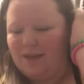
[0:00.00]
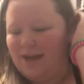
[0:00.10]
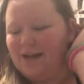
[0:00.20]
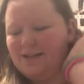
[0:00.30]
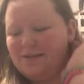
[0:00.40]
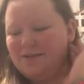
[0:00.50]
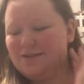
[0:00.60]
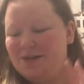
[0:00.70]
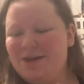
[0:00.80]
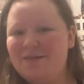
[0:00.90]
I just have to
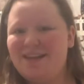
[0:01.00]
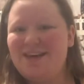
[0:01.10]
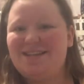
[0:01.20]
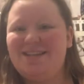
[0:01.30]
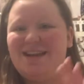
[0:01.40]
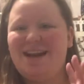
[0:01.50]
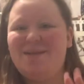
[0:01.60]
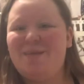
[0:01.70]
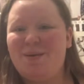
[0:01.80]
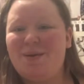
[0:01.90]
start realizing that
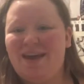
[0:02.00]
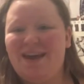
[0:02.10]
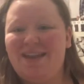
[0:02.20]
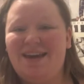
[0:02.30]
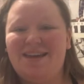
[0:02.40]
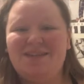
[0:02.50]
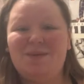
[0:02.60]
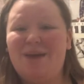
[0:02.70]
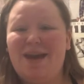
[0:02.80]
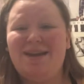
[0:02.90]
I'm okay. Like, it's
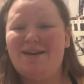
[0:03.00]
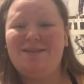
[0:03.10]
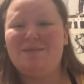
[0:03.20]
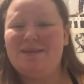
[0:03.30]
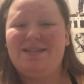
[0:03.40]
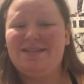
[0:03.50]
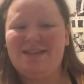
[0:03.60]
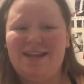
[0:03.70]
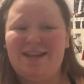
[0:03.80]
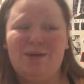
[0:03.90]
okay not to be
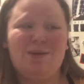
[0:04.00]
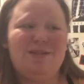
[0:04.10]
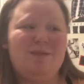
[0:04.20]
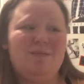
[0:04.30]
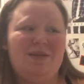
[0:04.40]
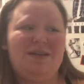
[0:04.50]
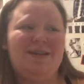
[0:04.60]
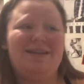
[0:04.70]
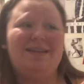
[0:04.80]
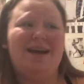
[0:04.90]
skinny or to be
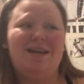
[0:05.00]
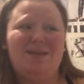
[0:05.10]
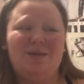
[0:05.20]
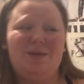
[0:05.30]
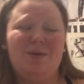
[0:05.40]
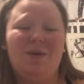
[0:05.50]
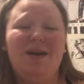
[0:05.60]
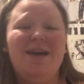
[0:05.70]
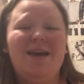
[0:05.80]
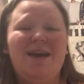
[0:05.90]
like a size 2.
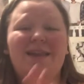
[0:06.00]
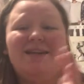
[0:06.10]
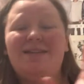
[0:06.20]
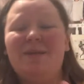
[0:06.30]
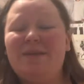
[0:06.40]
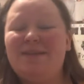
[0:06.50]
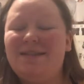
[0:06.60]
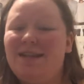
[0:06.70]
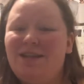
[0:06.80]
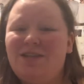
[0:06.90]
And that's not me
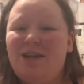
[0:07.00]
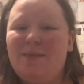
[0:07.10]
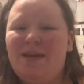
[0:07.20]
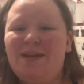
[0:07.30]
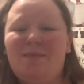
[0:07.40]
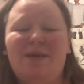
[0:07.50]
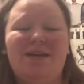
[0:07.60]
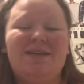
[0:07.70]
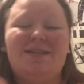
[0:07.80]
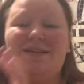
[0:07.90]
skinny shaming,
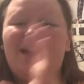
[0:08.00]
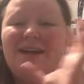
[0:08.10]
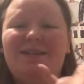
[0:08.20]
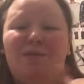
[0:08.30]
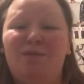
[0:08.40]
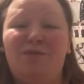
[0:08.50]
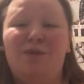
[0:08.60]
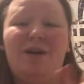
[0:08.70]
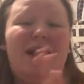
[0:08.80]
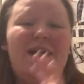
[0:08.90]
because like I said
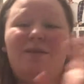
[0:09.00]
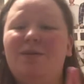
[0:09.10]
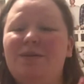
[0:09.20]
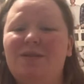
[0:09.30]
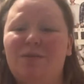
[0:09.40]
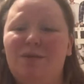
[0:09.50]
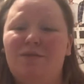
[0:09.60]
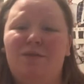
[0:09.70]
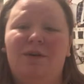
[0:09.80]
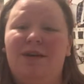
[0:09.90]
before, everyone's
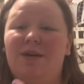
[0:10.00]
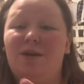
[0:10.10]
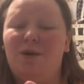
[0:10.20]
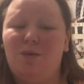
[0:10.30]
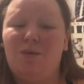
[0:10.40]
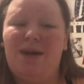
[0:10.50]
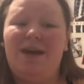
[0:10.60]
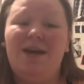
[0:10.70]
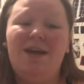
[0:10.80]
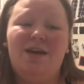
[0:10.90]
beautiful in their own
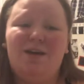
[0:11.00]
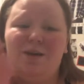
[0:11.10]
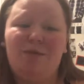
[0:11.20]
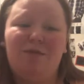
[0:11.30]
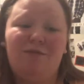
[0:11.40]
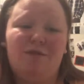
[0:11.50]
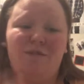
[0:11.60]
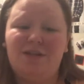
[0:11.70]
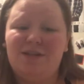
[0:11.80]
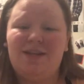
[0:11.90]
way. You're beautiful
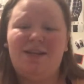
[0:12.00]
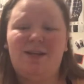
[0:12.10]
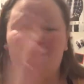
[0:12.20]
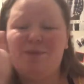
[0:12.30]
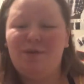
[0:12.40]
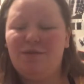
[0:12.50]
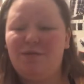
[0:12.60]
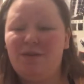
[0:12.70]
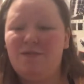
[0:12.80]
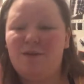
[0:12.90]
if you're skinny, you're
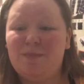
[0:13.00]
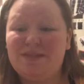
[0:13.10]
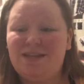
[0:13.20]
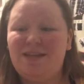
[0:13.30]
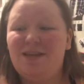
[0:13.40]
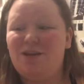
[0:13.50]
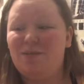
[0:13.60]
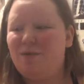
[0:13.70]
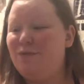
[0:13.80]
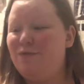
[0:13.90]
beautiful if you're petite, you're
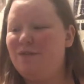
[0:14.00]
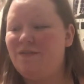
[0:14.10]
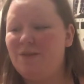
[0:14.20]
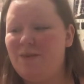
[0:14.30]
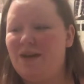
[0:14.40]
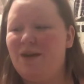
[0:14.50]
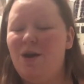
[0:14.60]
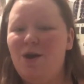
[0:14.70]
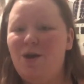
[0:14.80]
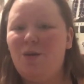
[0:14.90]
beautiful if you're big
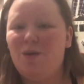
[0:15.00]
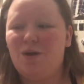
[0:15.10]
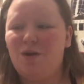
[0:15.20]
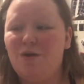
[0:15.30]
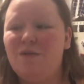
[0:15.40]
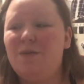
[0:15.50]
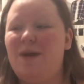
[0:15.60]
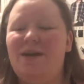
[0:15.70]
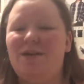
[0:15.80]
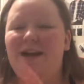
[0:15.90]
or
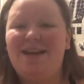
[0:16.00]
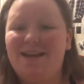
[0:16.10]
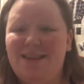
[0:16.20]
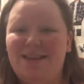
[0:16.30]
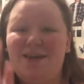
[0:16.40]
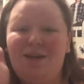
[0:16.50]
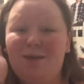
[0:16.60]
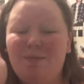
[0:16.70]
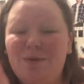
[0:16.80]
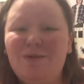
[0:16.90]
overweight or anything. Like,
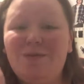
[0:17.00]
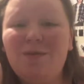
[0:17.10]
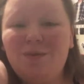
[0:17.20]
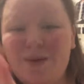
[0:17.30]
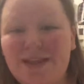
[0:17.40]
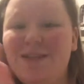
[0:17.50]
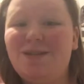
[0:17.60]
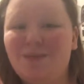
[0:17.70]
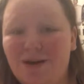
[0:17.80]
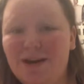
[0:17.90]
you're beautiful the way
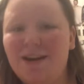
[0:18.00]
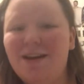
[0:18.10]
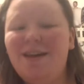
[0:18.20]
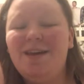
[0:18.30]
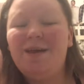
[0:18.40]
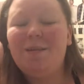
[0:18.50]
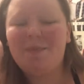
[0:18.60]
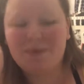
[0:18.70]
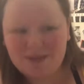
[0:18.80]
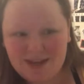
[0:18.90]
that you are.
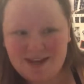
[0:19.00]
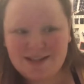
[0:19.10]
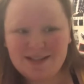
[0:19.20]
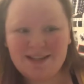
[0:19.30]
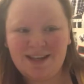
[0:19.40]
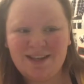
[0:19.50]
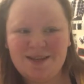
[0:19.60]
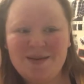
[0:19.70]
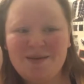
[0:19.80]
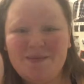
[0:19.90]
Please
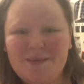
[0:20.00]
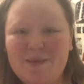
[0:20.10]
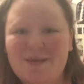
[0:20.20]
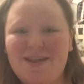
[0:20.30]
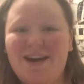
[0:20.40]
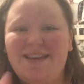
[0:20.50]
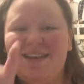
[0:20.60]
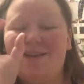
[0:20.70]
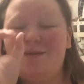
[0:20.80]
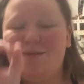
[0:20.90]
remember that.
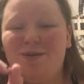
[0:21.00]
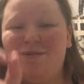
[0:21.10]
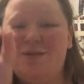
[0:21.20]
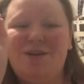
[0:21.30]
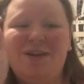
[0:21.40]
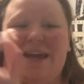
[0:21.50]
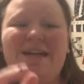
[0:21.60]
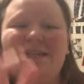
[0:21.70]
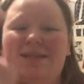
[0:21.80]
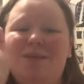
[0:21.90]
Like, you're beautiful, you're
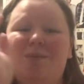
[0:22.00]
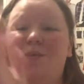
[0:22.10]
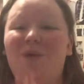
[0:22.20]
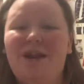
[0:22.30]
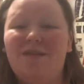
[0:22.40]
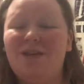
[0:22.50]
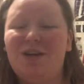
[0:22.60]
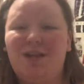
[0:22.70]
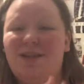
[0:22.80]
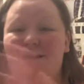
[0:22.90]
handsome, whatever
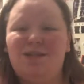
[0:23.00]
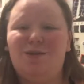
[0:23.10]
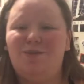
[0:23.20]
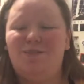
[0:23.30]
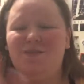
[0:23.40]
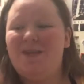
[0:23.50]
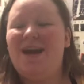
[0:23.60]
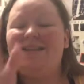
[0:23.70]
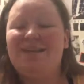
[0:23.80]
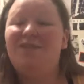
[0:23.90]
that you
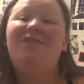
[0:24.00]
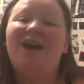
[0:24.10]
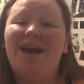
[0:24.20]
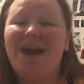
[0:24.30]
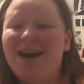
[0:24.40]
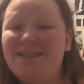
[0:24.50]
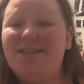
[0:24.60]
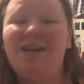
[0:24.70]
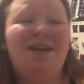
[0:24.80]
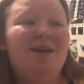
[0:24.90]
identify
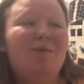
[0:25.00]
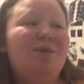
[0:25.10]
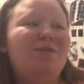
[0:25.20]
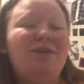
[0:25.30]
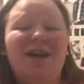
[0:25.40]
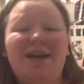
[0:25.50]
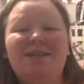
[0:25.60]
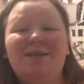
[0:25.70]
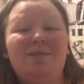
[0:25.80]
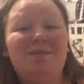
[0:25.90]
as. Beautiful or
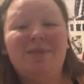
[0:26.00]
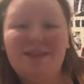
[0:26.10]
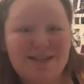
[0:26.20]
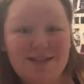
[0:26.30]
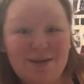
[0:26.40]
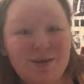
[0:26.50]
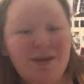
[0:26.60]
handsome, that's you.